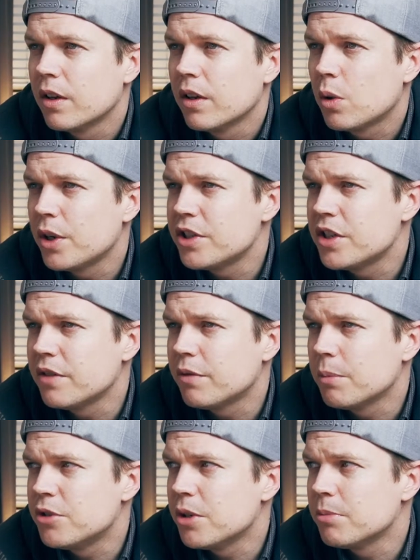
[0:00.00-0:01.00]
Question
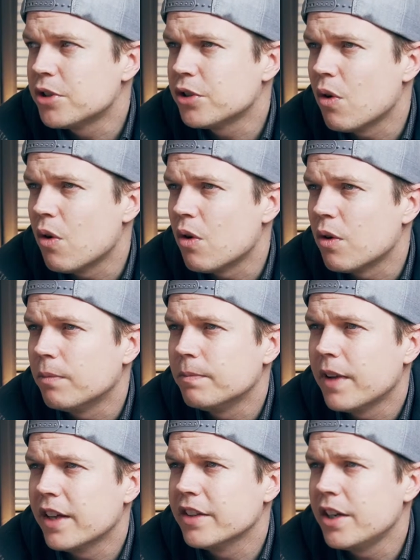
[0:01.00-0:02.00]
from Jim Shaw.
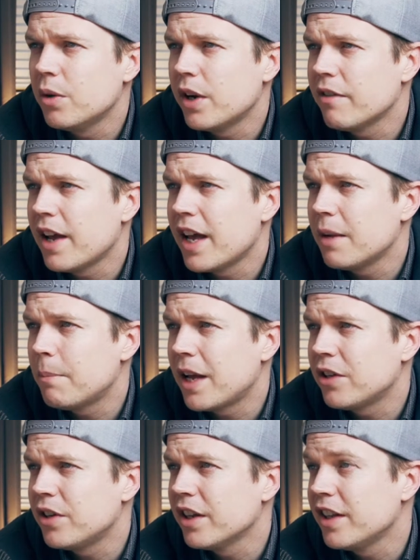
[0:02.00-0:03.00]
Has anyone ever had a
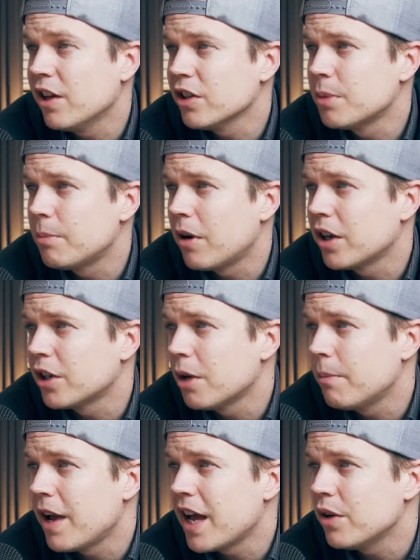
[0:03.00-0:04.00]
battery on the Osmo Pocket go
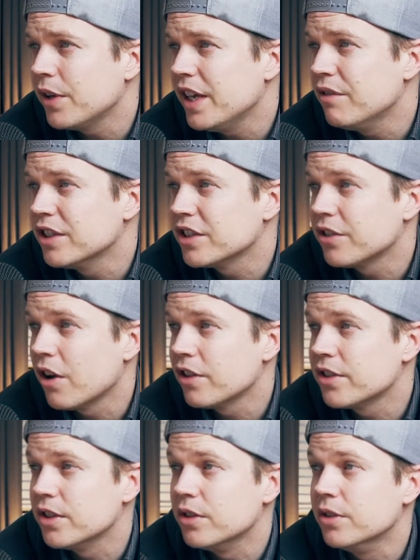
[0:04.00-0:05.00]
bad or even start
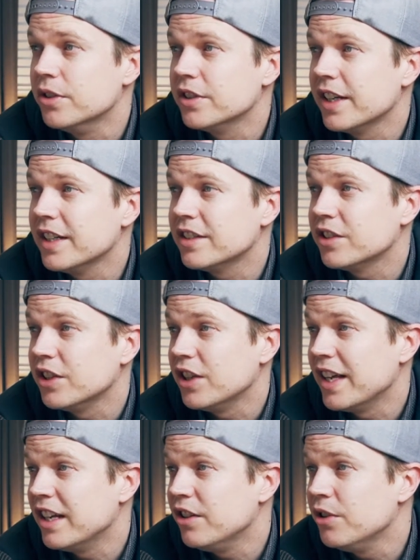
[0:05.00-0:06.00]
to lose its
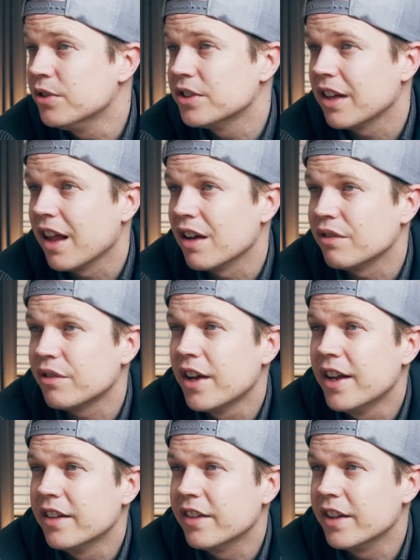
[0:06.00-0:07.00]
in-use life?
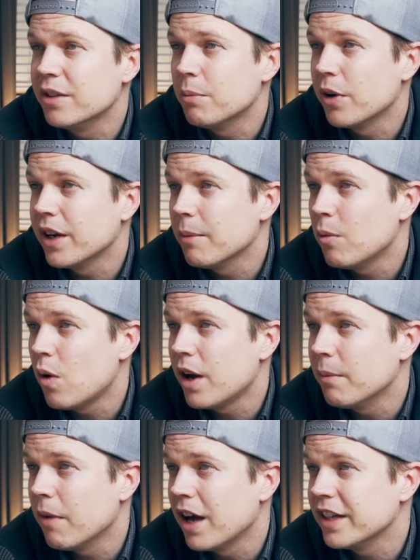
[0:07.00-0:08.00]
Data point number 1.
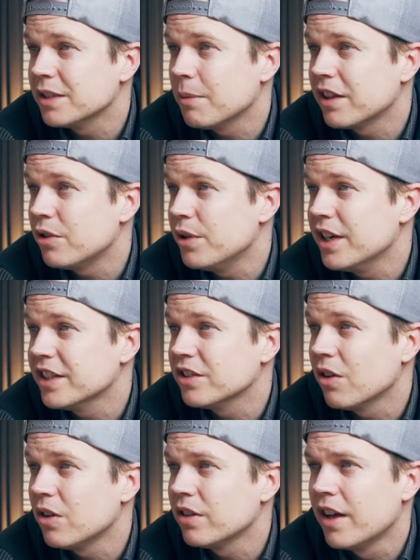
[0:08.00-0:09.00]
Mine is about 3 years
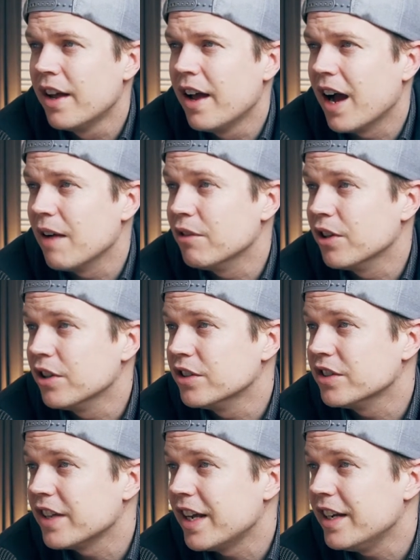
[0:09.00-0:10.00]
old. I haven't
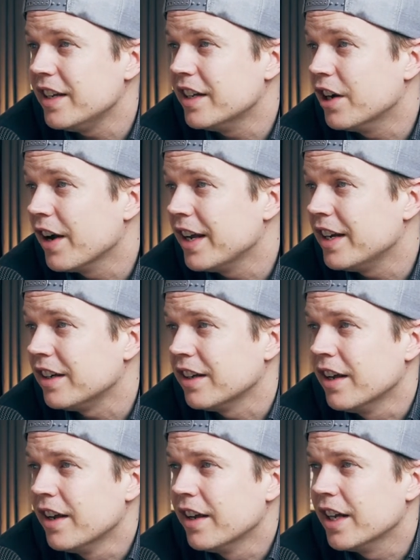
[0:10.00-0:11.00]
noticed any degrading.
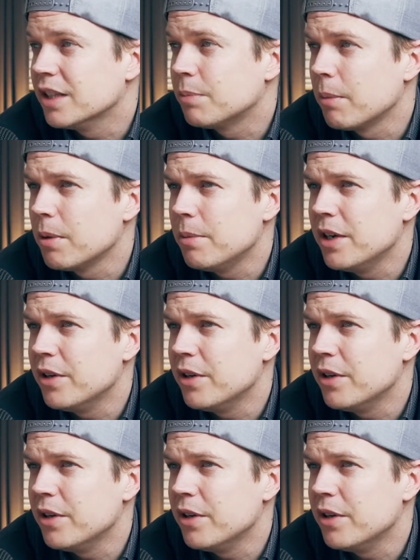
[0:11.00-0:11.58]
It's probably been